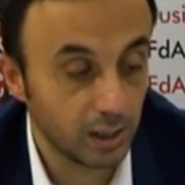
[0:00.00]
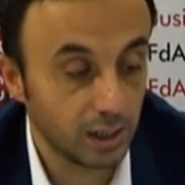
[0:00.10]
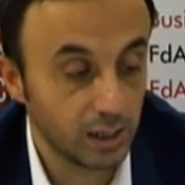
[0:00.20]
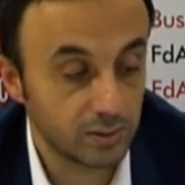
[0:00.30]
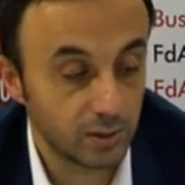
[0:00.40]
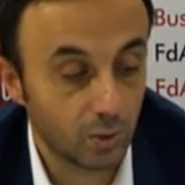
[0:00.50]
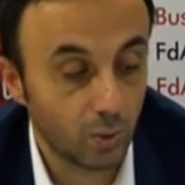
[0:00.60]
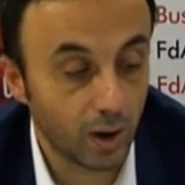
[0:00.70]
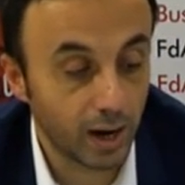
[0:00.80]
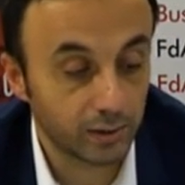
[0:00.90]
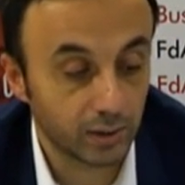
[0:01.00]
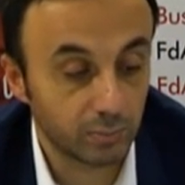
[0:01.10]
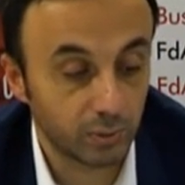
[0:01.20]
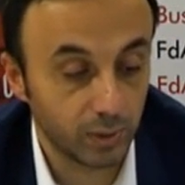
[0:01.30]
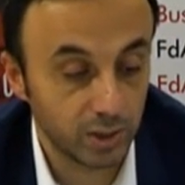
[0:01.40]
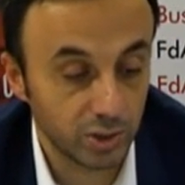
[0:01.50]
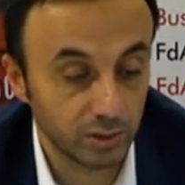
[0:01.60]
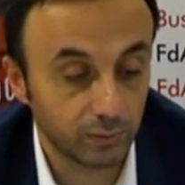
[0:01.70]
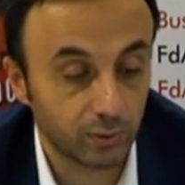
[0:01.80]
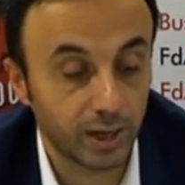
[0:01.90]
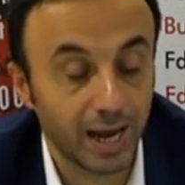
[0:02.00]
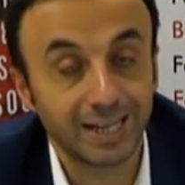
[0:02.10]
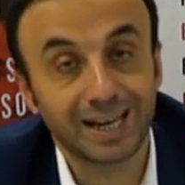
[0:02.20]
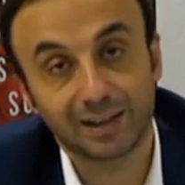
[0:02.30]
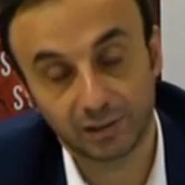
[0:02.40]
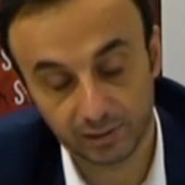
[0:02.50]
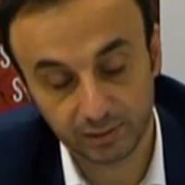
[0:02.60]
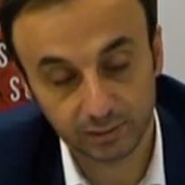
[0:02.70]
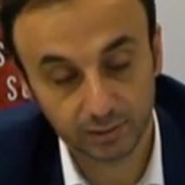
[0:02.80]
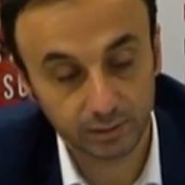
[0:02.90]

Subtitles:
It is required abbreviation for and others.